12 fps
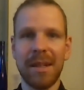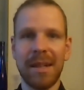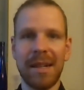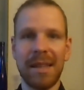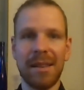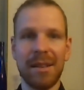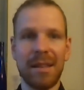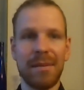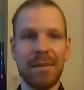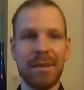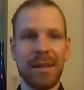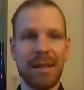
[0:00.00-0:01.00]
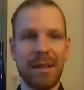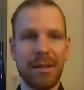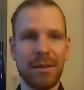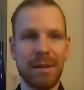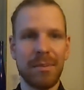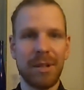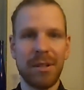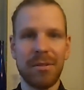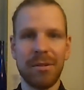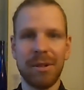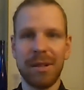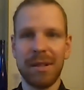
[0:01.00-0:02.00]
I thought that those were pretty
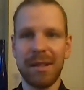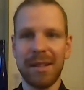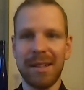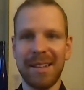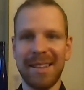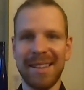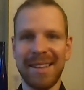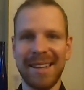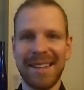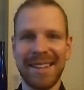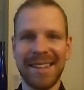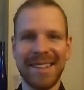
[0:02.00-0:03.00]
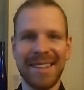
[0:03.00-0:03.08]
cool, like